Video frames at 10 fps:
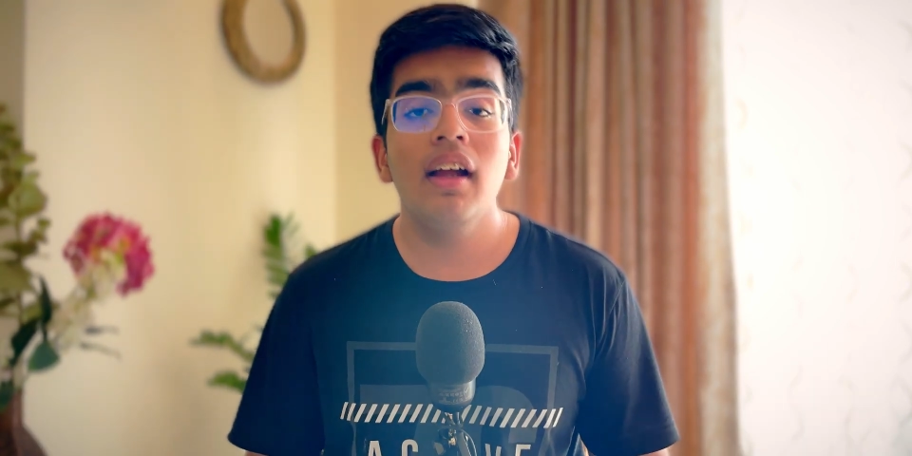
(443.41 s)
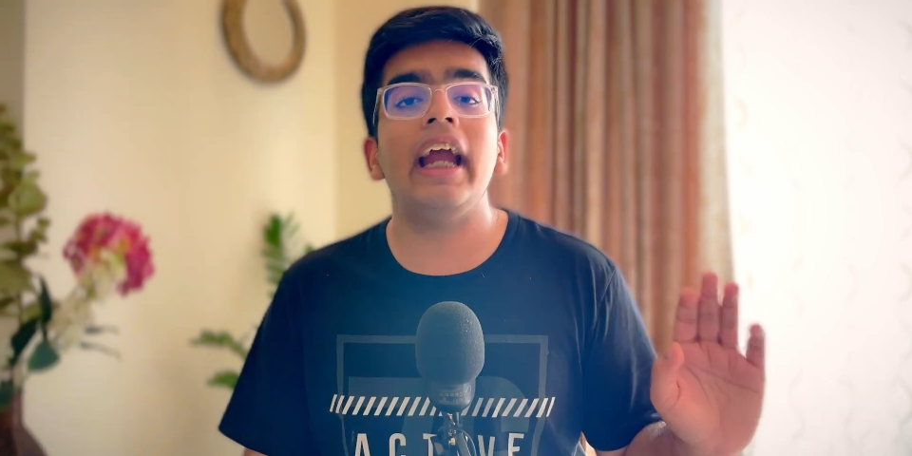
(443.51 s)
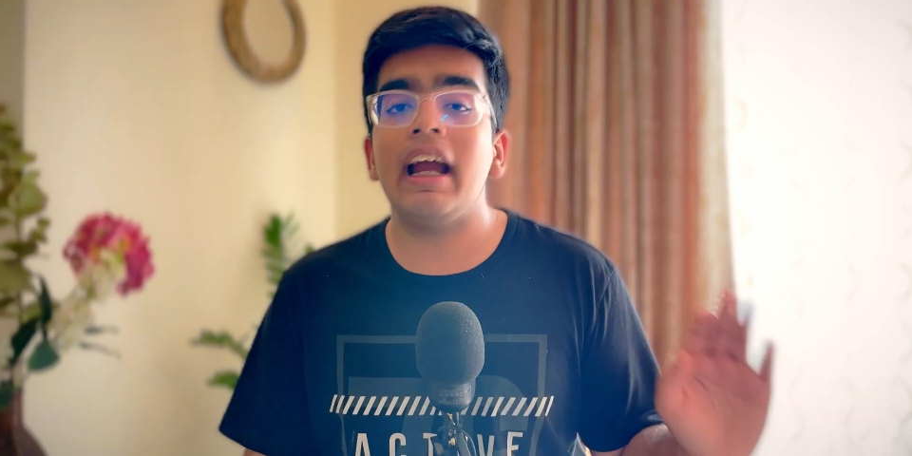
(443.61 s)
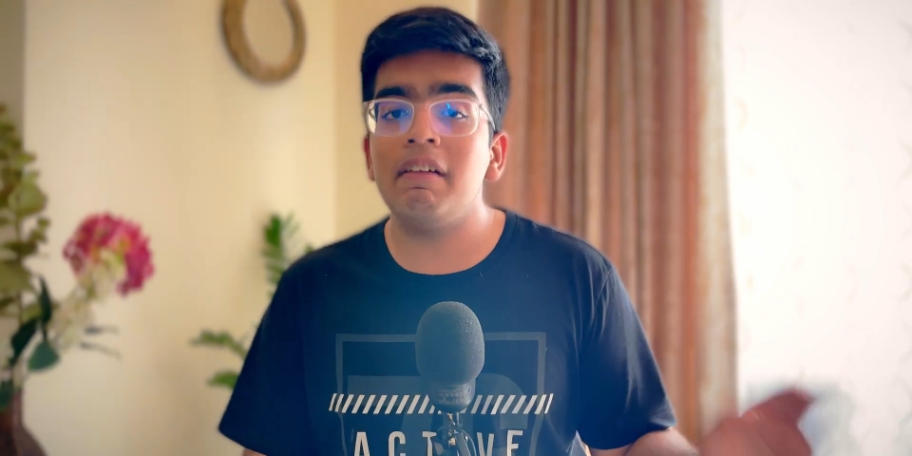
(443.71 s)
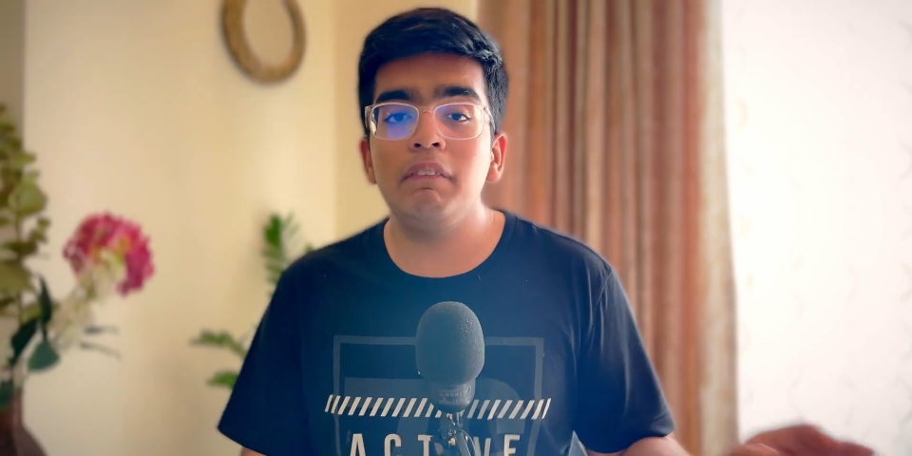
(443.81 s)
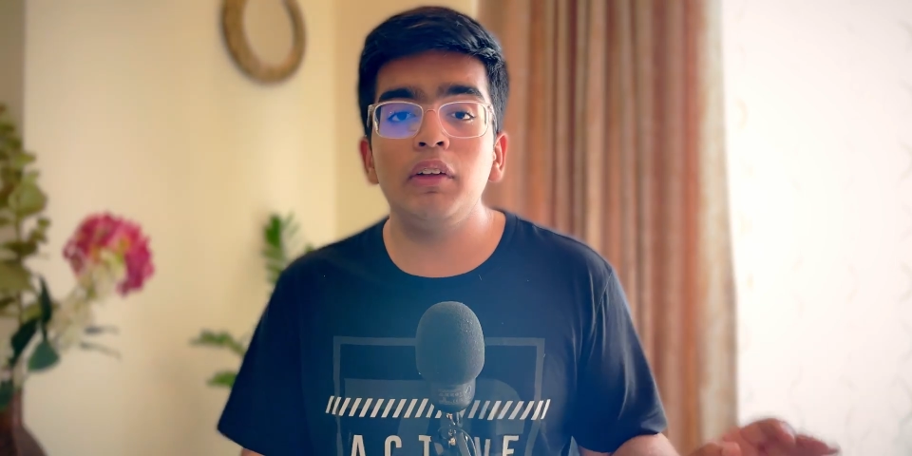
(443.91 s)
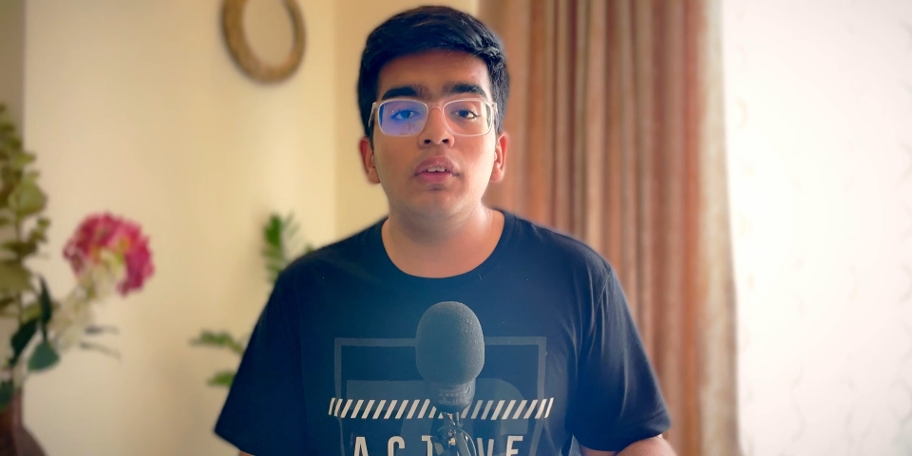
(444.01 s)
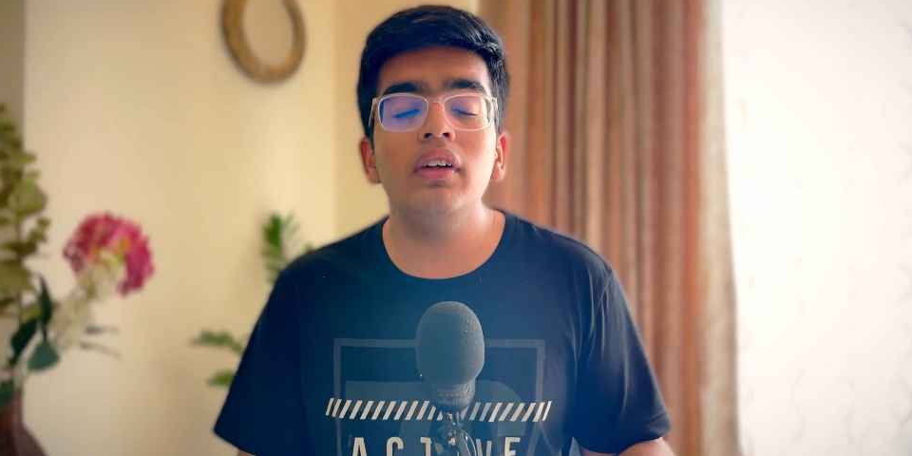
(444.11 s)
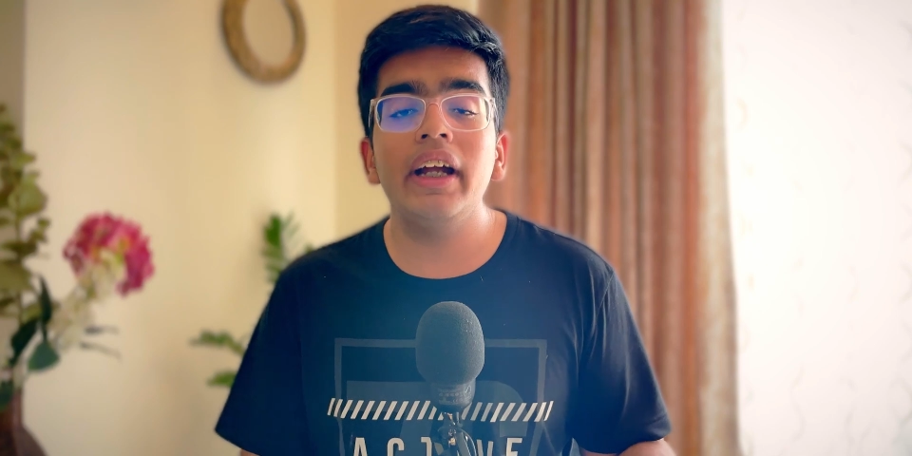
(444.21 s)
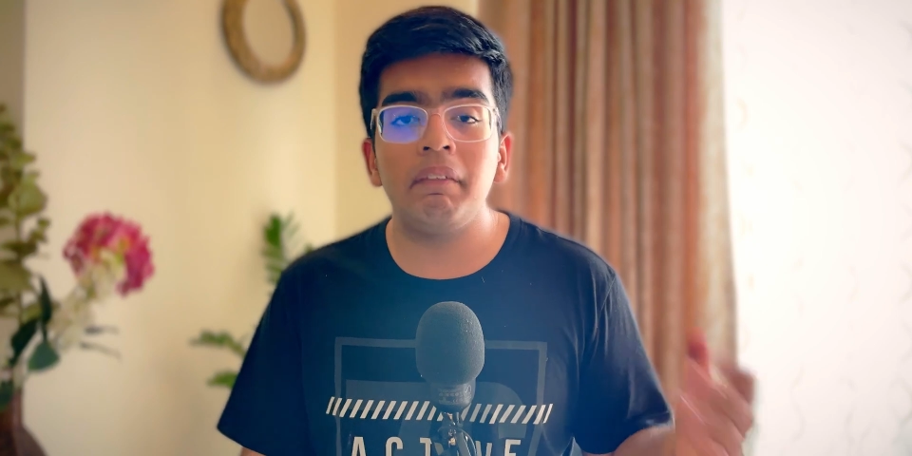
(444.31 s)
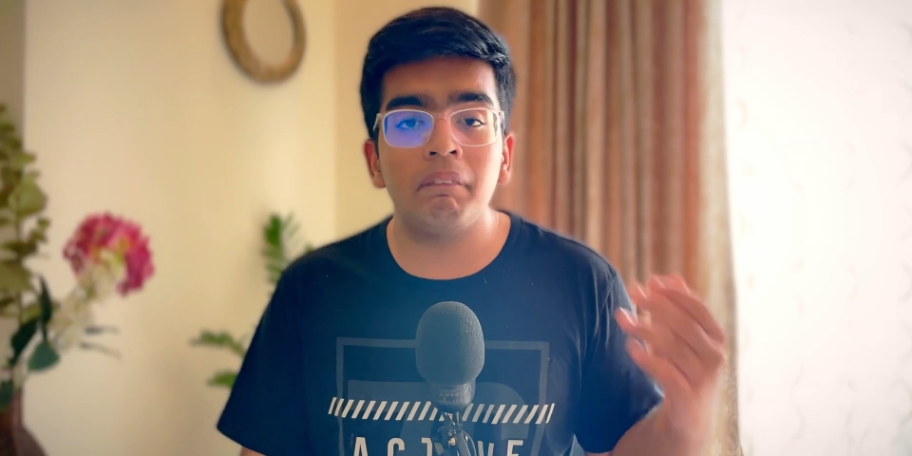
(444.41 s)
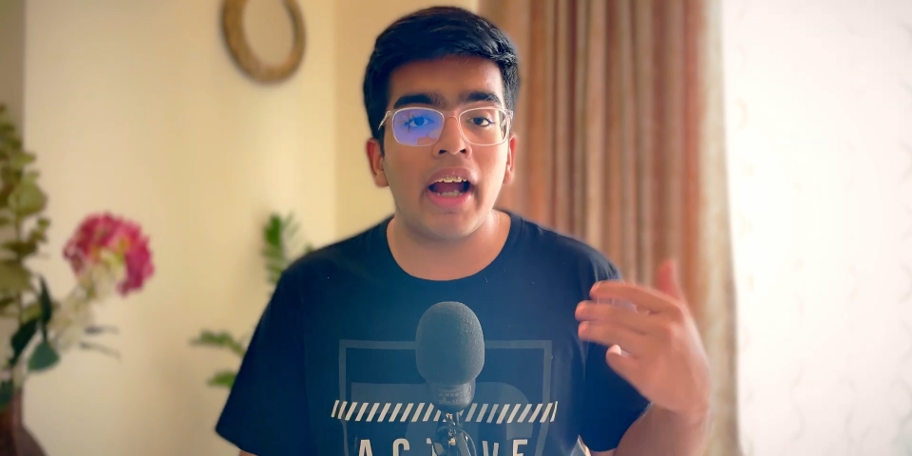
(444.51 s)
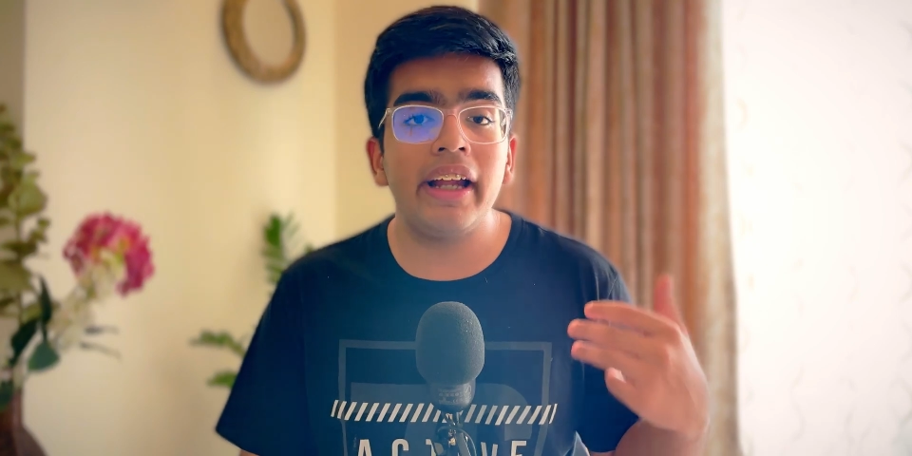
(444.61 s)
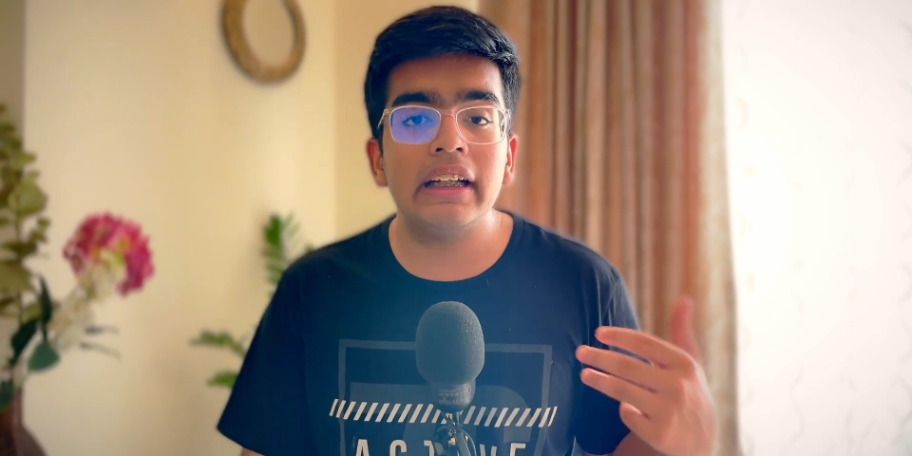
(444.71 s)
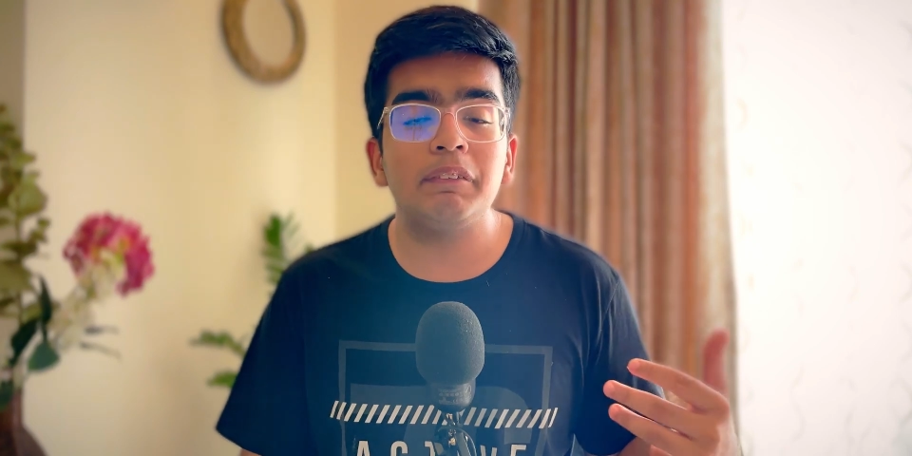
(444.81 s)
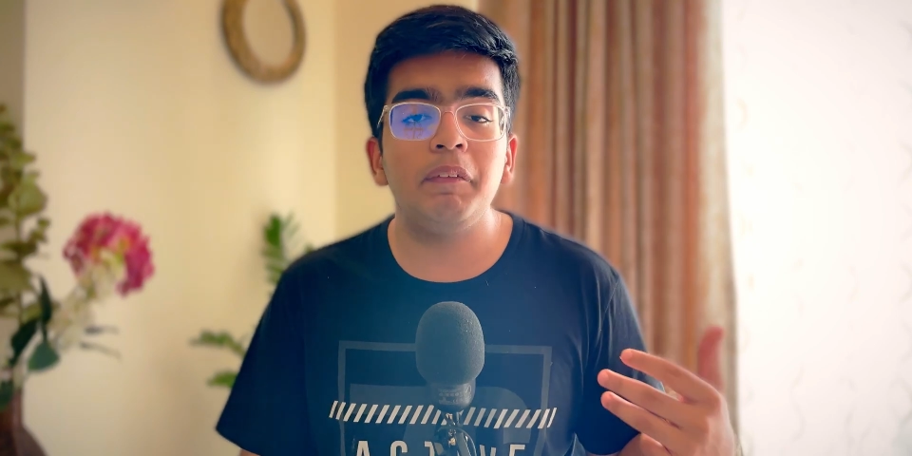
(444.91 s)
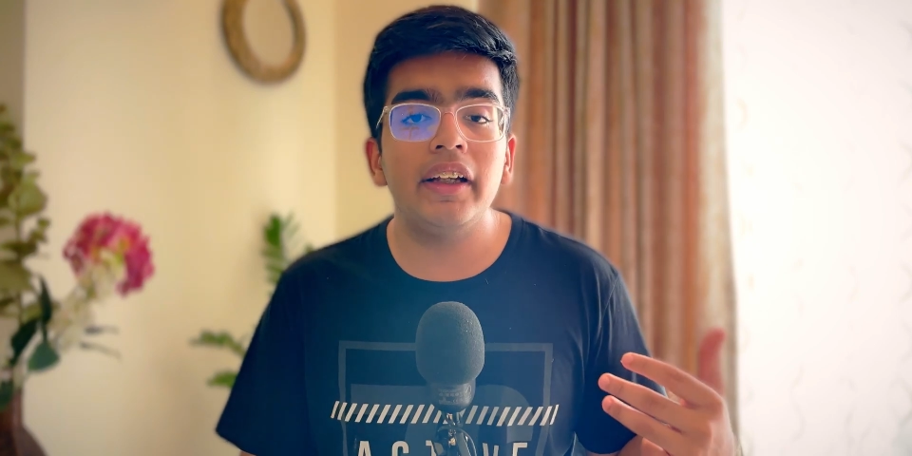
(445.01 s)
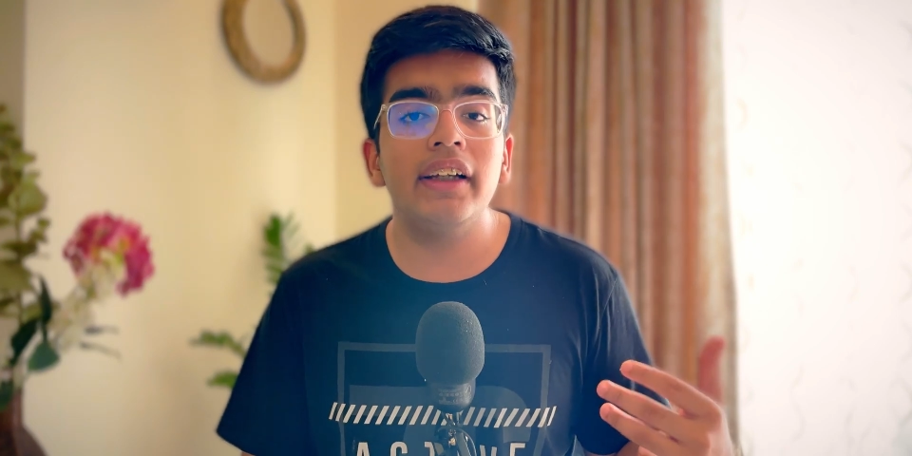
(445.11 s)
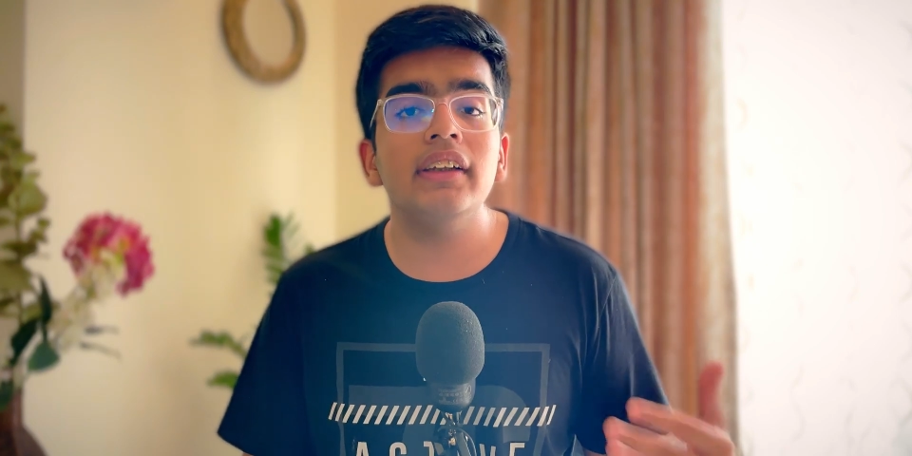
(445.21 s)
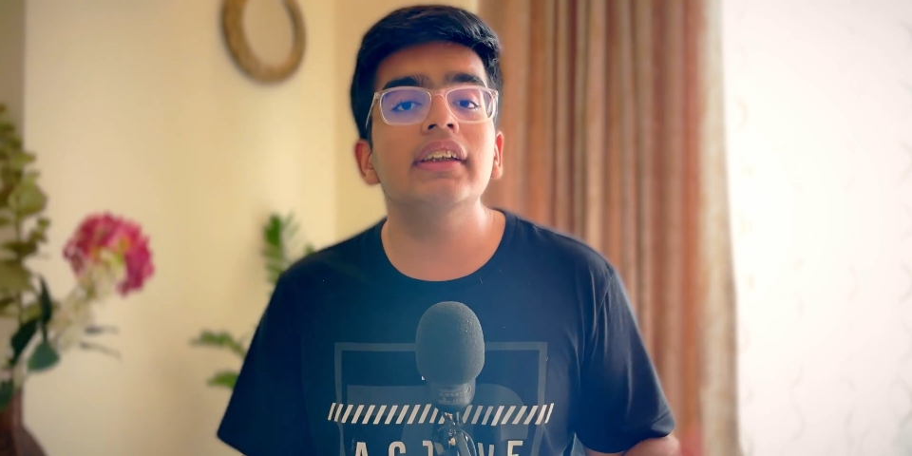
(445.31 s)
The M2, in my
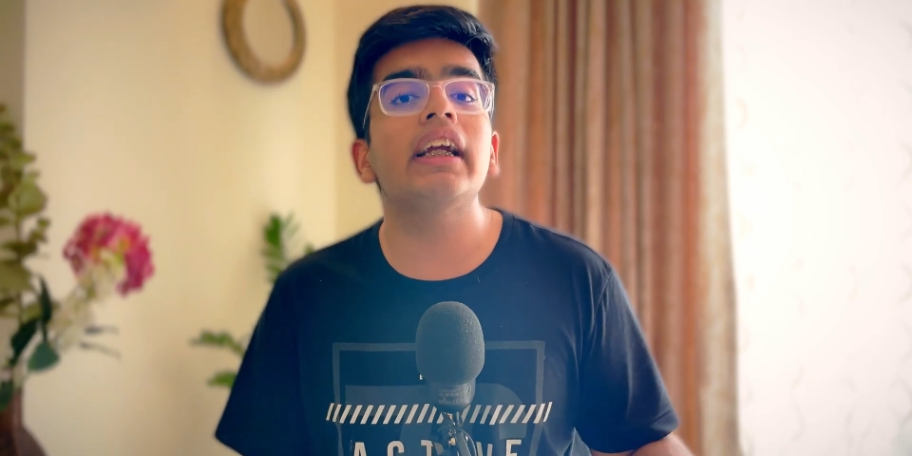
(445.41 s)
experience,